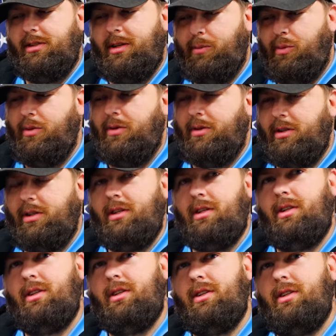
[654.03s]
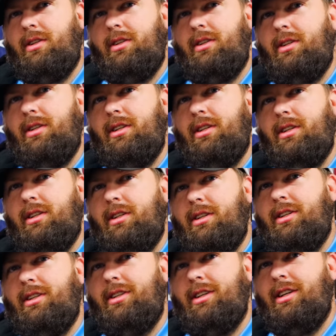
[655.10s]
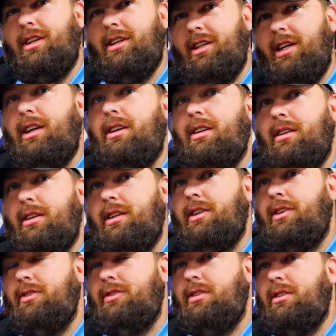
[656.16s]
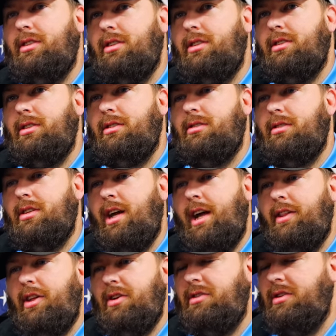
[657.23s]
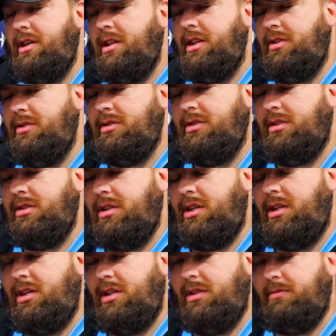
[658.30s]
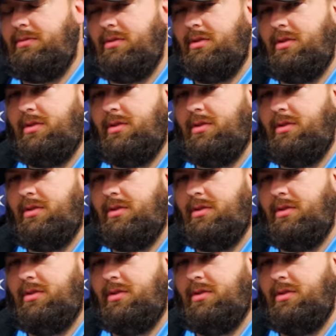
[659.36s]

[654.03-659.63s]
there's some new cool things coming. Yeah, yeah. There's a and there and there's uh, at least